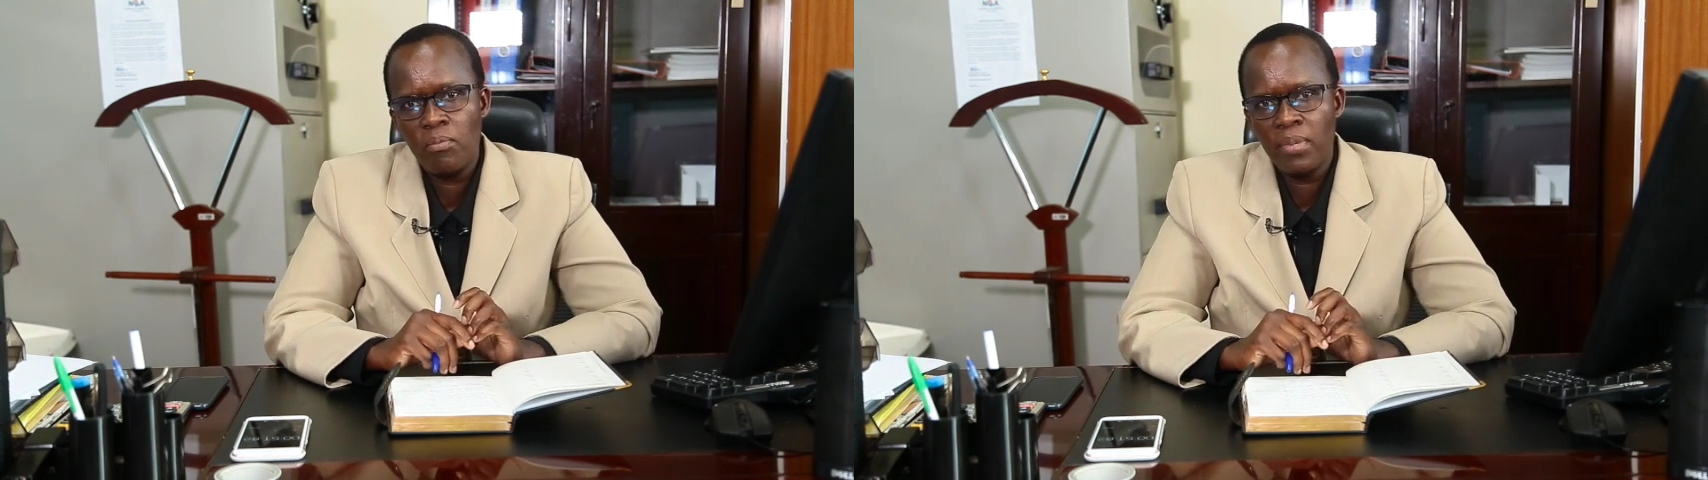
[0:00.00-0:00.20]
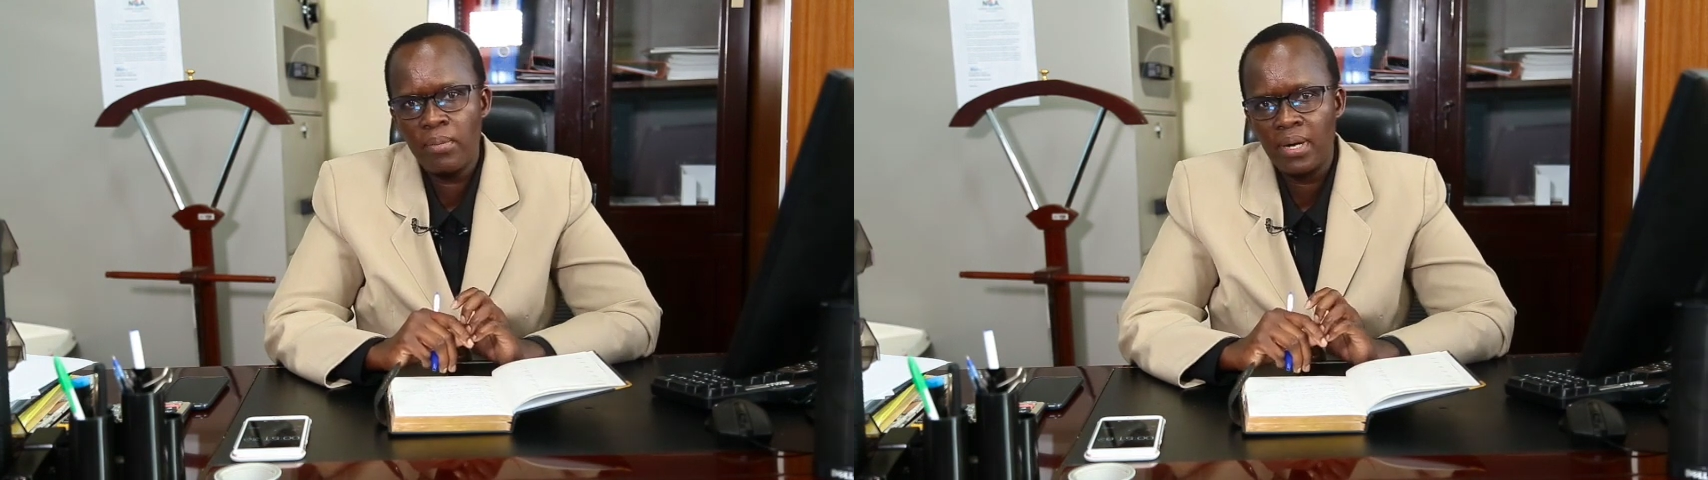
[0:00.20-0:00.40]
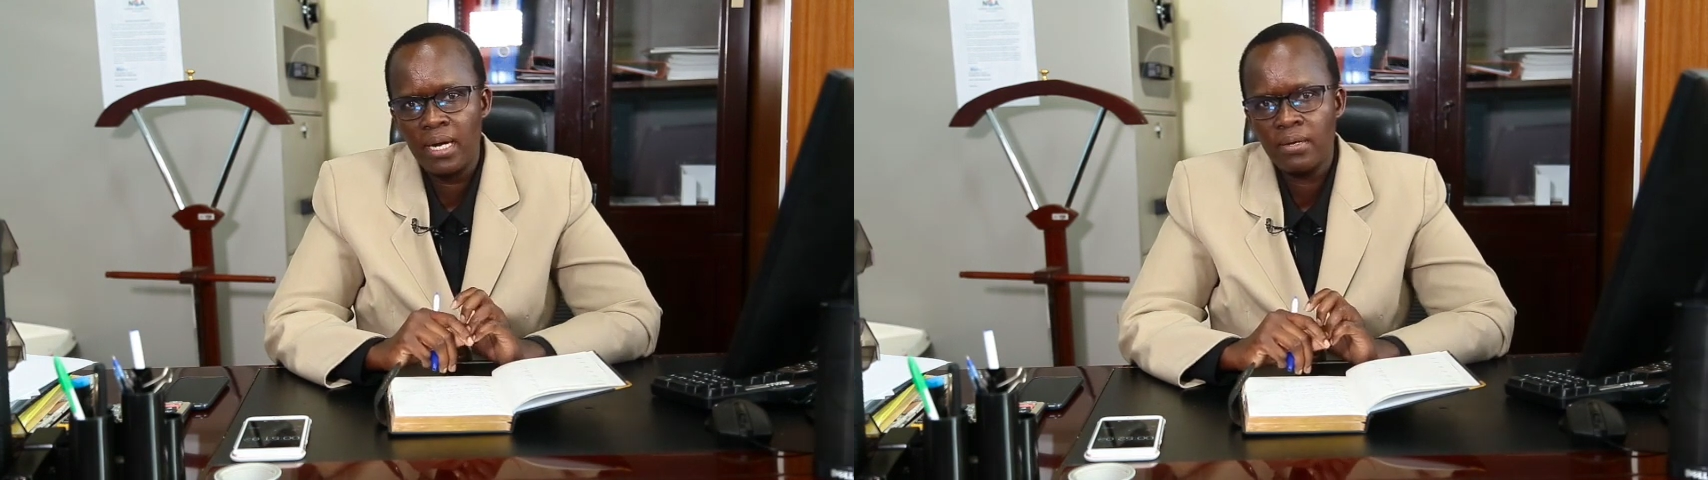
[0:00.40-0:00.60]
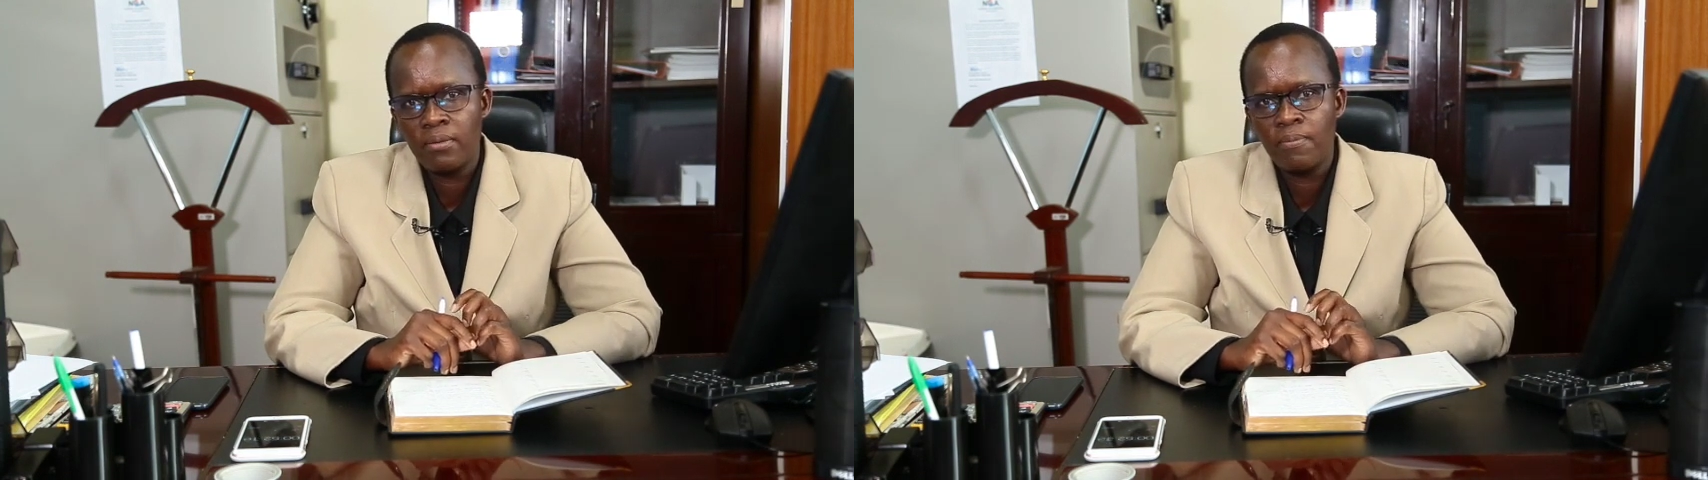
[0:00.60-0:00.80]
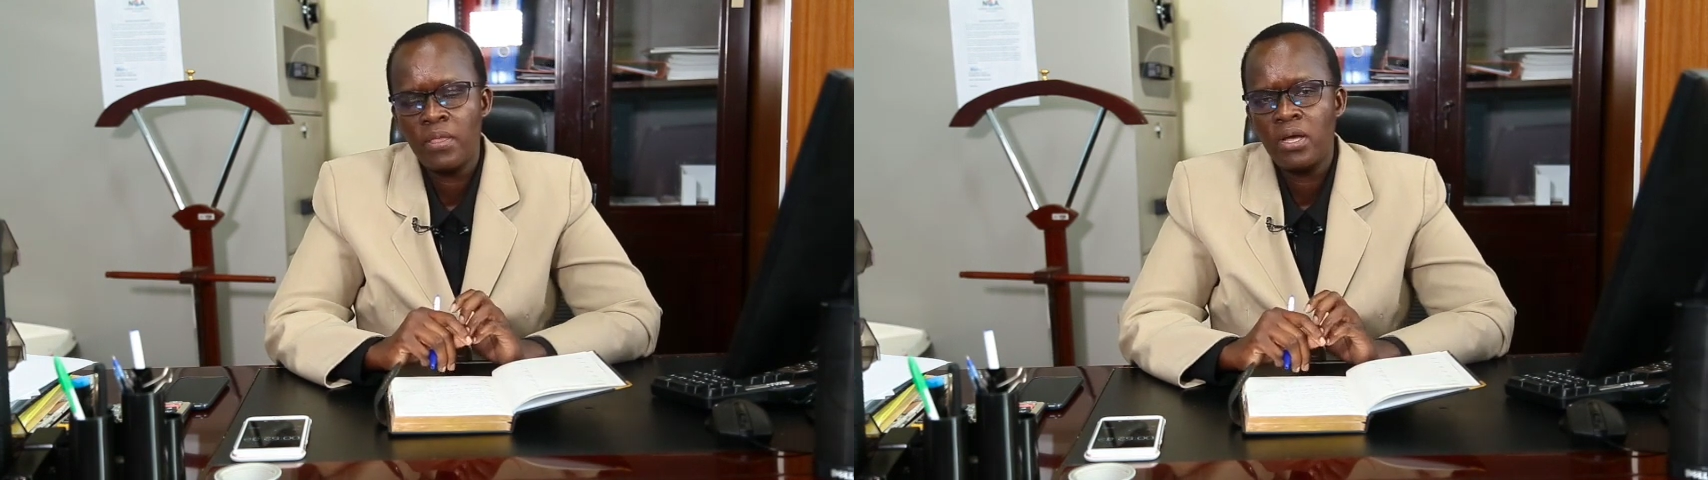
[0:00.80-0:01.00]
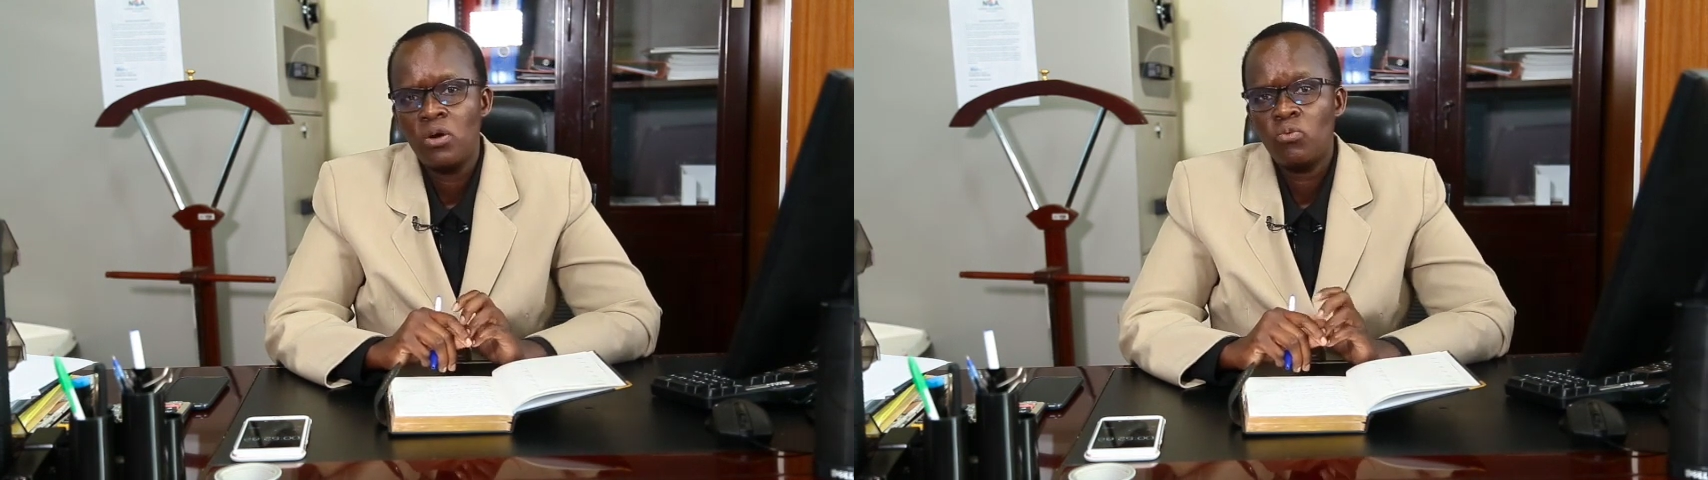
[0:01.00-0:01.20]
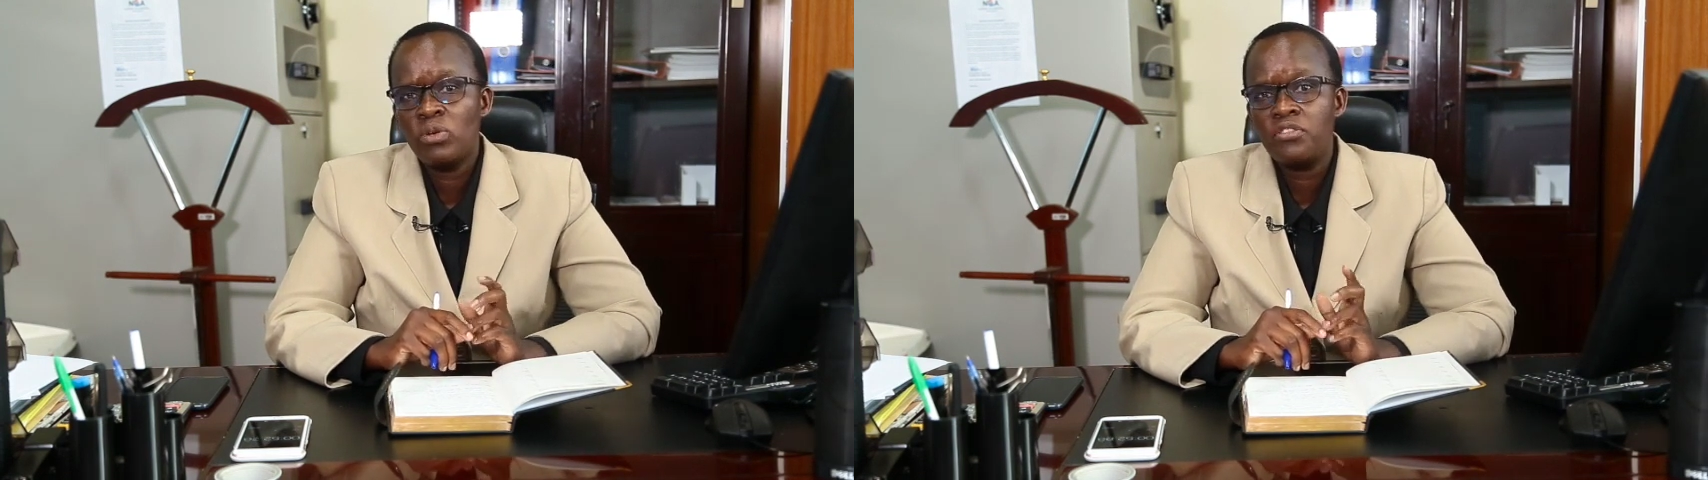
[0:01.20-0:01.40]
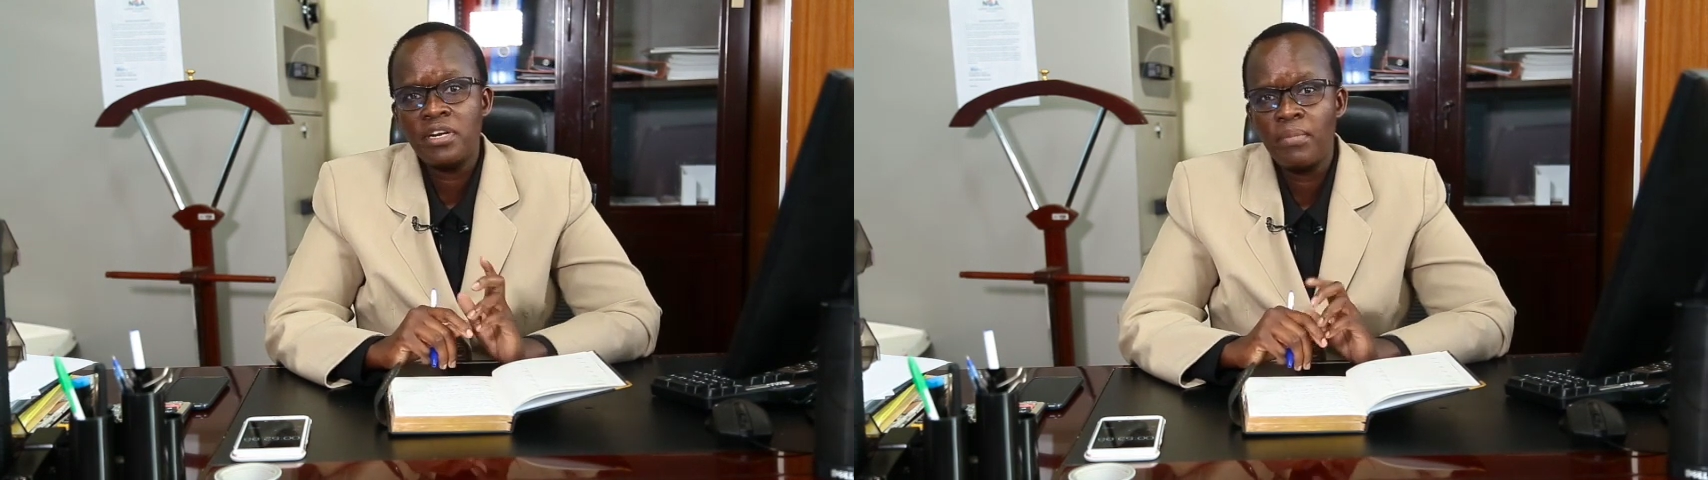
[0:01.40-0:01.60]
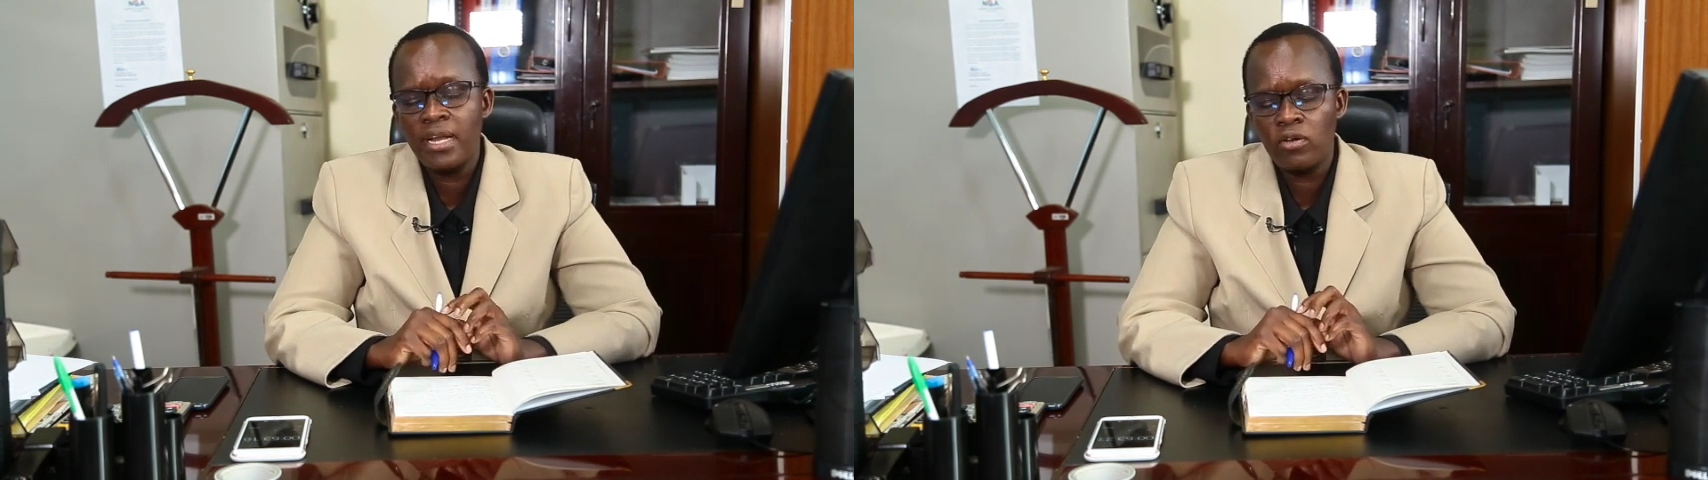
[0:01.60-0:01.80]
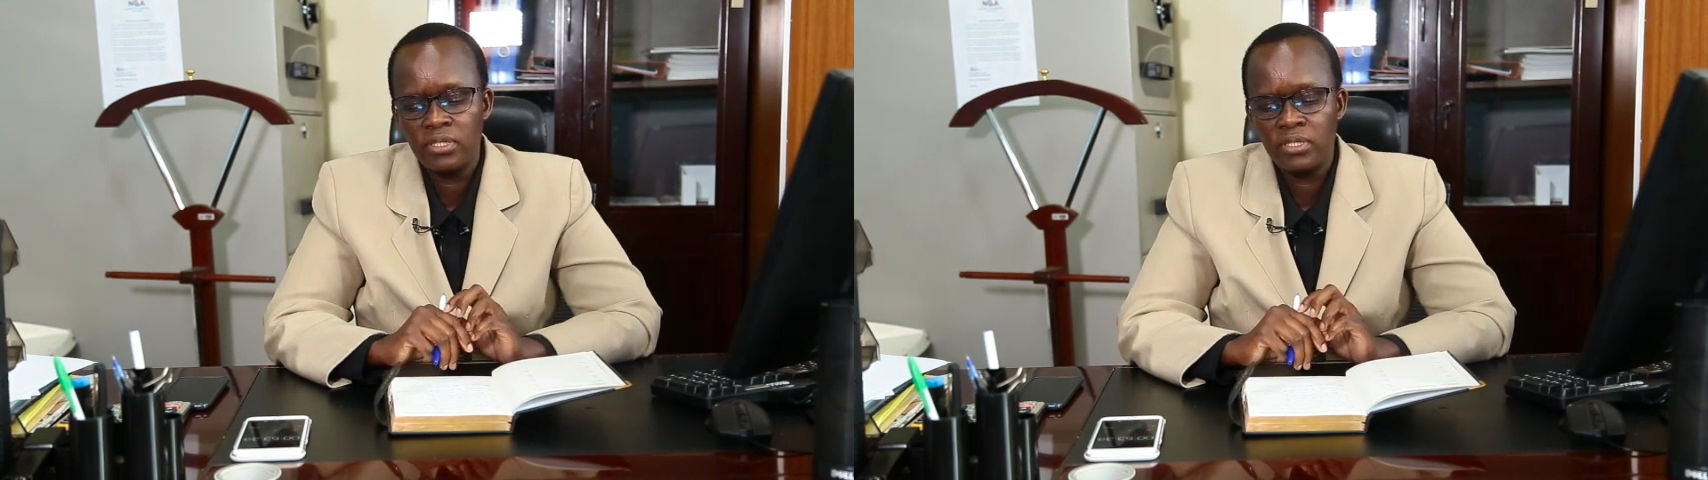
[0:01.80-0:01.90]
member with 3 main